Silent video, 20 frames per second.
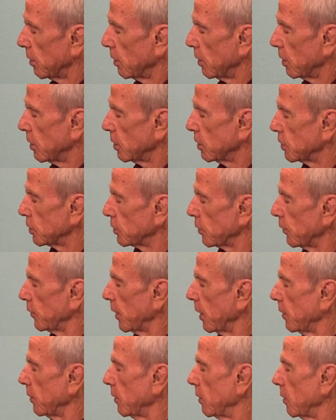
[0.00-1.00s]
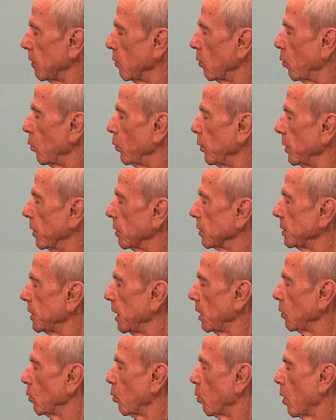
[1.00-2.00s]
So then we'll
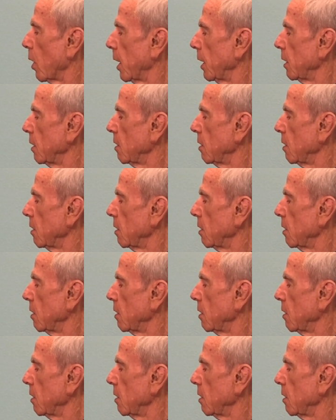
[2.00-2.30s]
take one